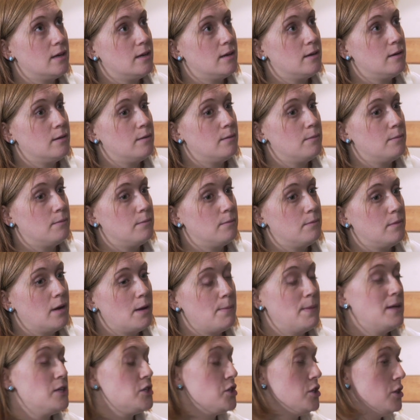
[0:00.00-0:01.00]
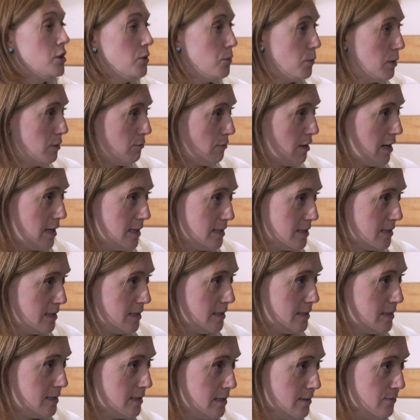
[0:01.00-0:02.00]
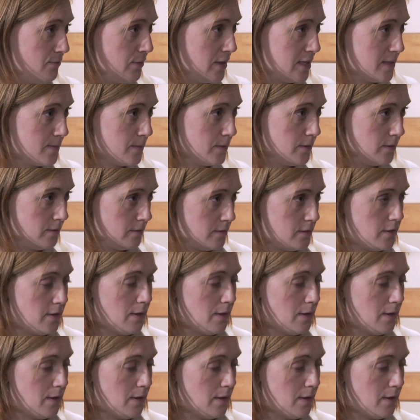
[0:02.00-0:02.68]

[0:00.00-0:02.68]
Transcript: I mentioned that we raised this investment,